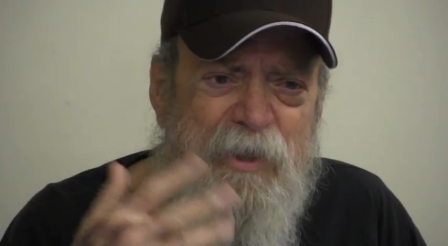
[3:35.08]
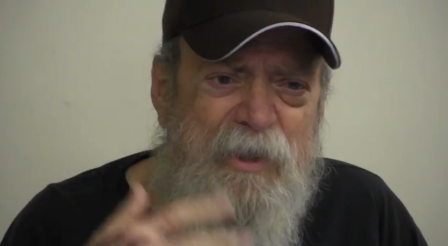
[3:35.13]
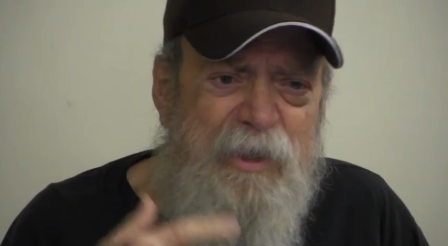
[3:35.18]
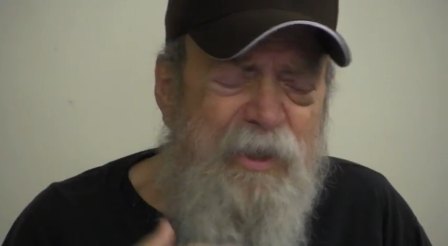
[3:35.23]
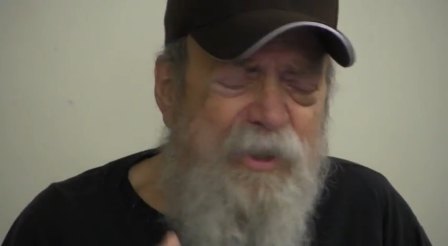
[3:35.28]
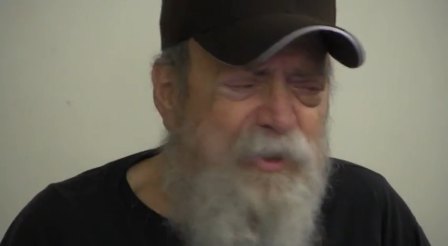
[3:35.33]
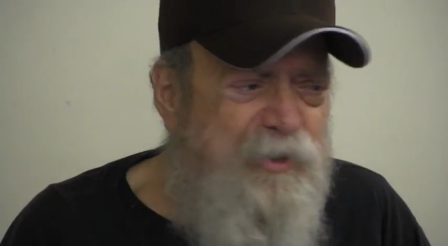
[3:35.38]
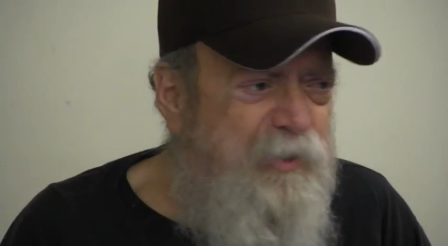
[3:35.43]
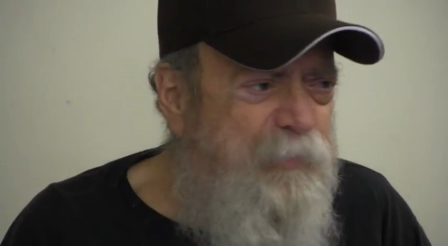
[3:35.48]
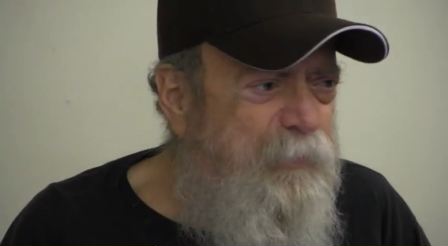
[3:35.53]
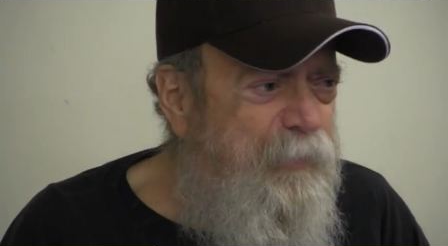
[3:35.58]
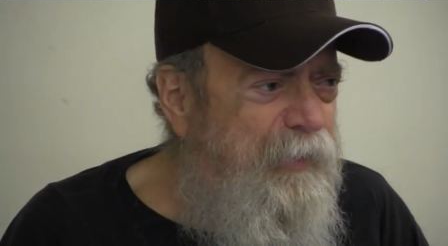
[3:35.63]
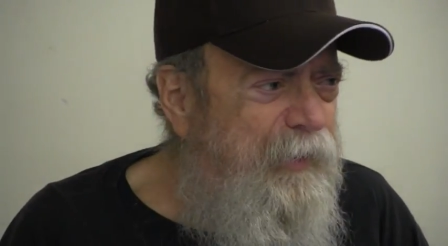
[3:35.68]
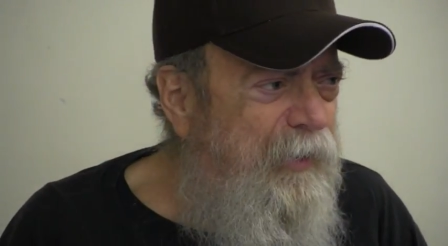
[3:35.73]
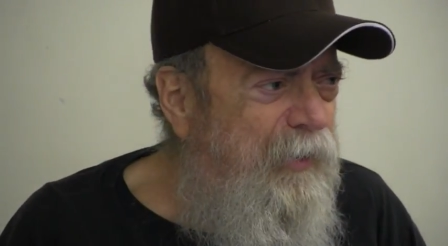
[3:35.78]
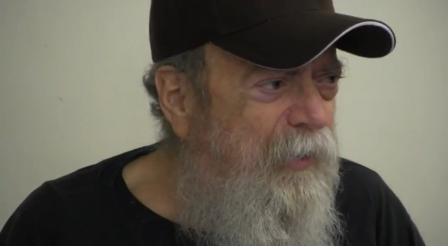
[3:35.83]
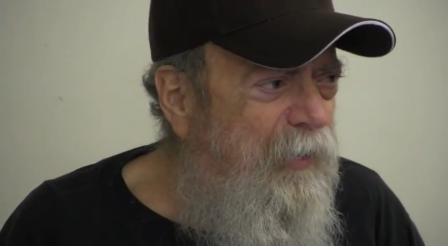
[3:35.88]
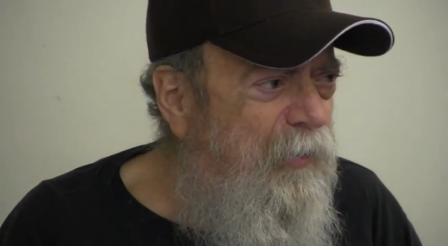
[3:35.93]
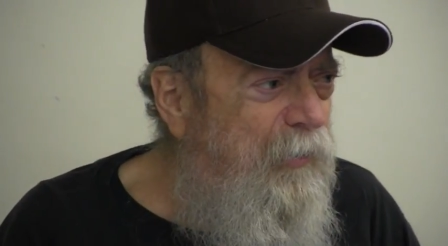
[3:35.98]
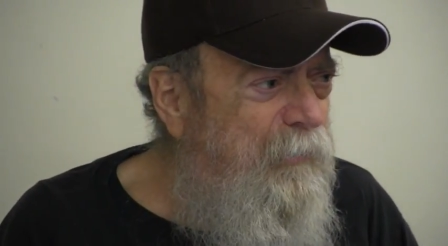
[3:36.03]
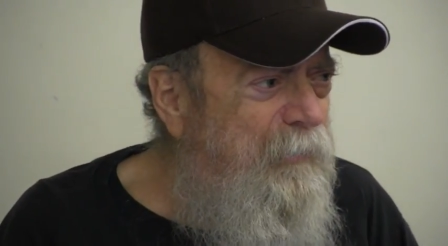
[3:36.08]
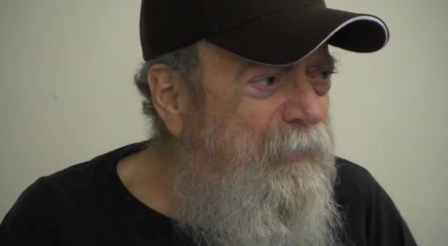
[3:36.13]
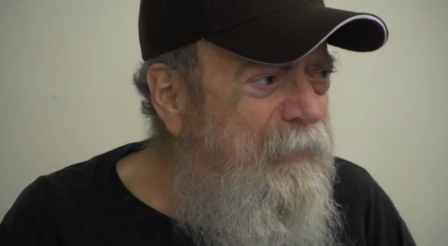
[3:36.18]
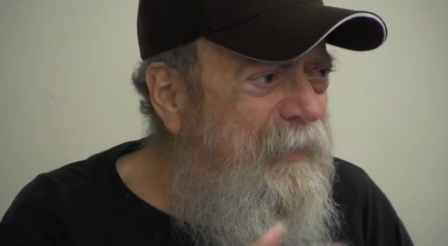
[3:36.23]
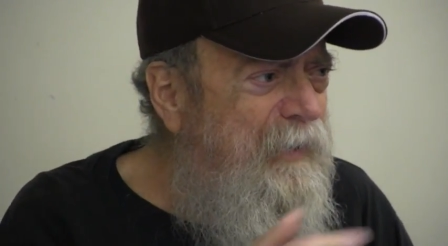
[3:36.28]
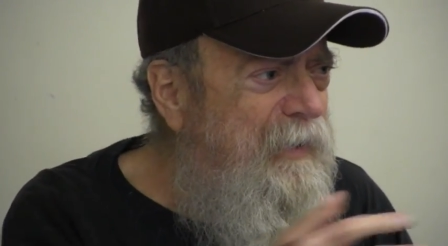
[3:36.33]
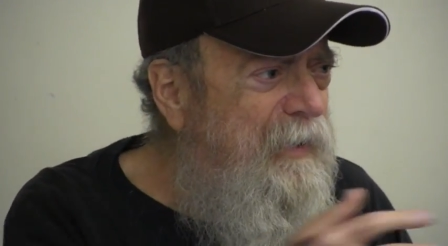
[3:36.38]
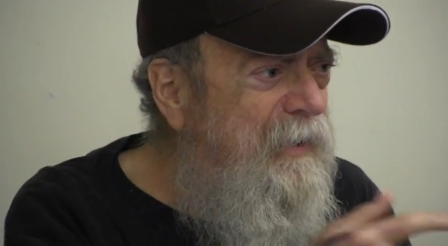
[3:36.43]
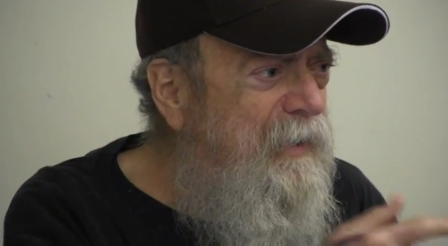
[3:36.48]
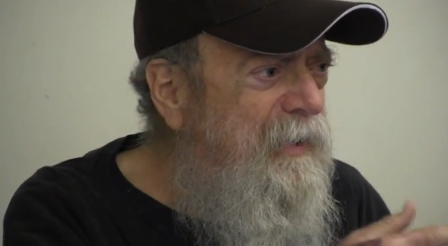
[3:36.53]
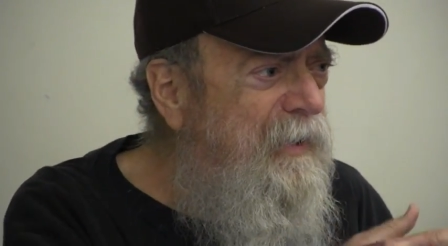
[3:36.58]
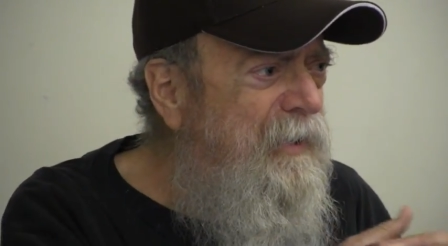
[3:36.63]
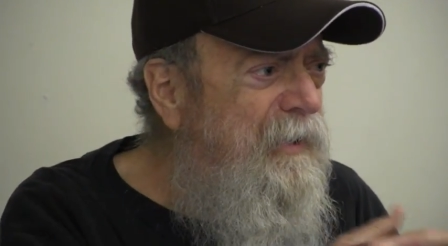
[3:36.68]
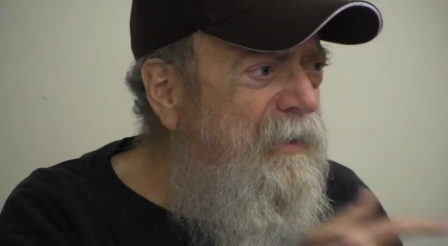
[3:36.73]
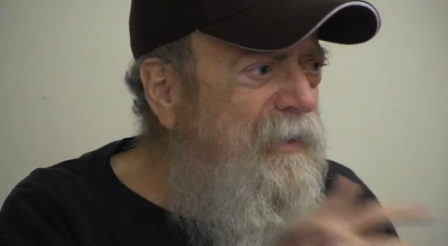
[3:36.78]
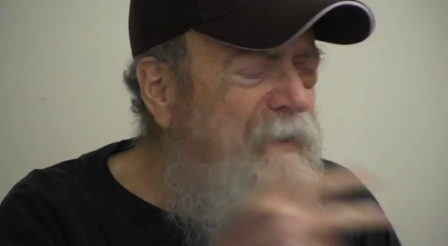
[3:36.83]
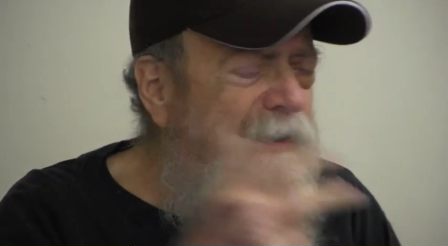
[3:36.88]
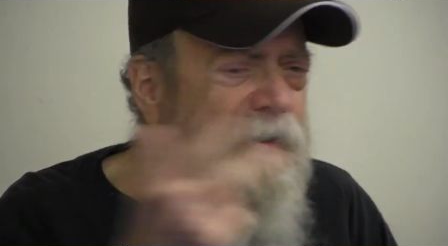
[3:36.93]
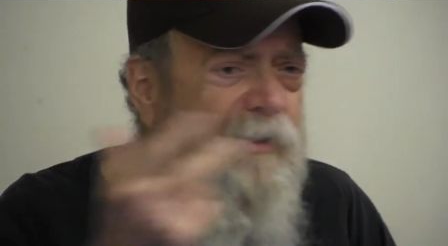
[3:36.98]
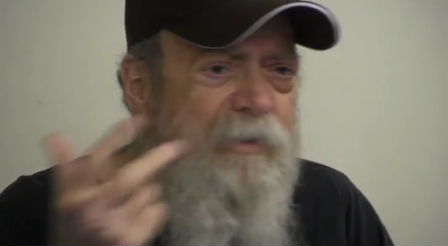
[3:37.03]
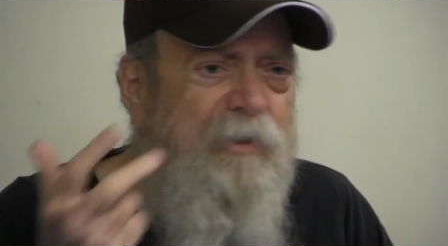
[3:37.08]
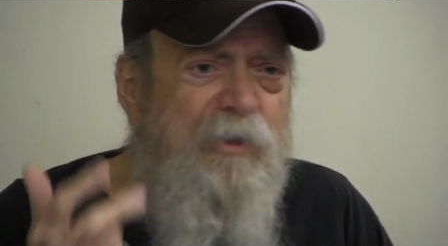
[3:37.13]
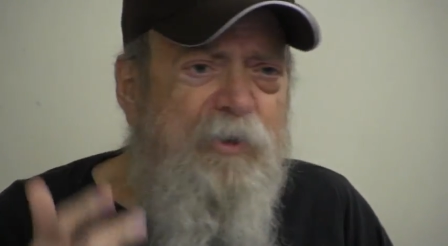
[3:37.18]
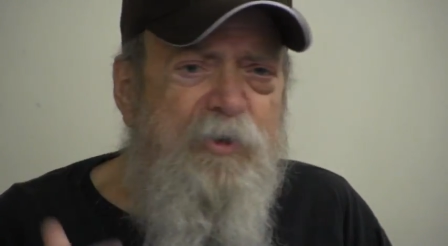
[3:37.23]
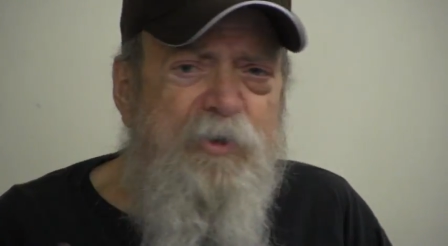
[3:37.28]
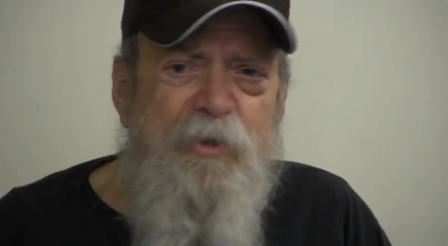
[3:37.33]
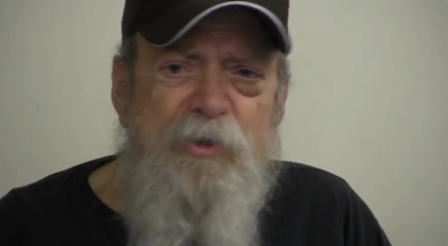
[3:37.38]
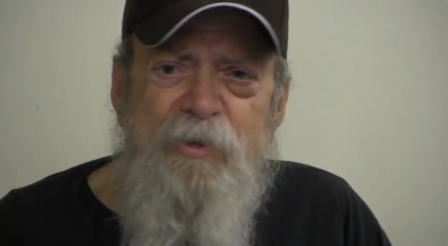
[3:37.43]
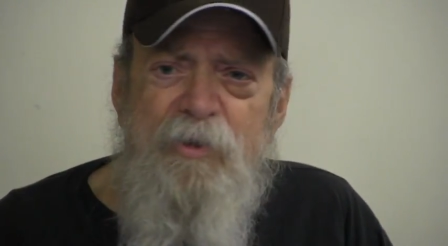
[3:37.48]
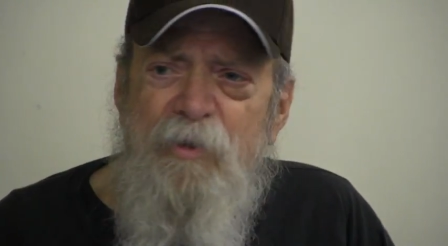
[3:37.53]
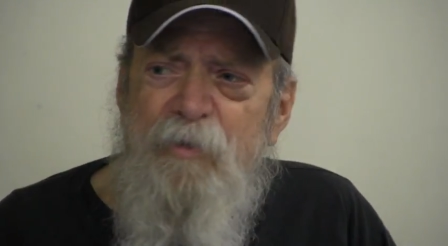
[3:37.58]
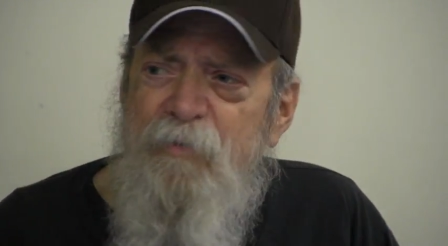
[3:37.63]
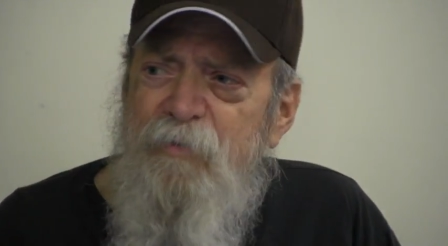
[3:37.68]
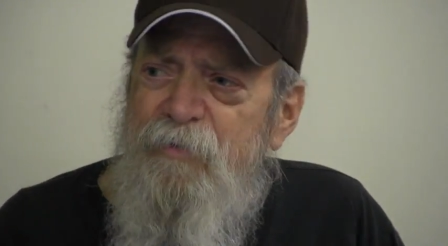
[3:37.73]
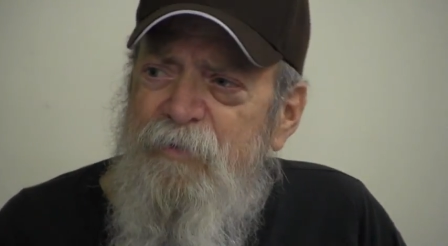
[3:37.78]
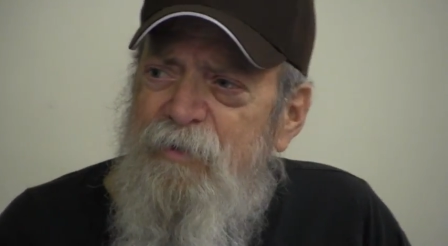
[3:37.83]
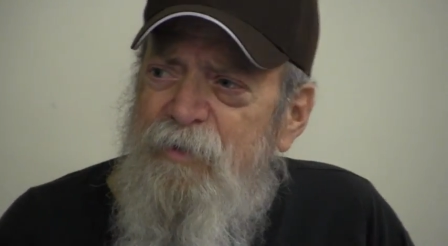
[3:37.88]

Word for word: the kids to bring home the, the,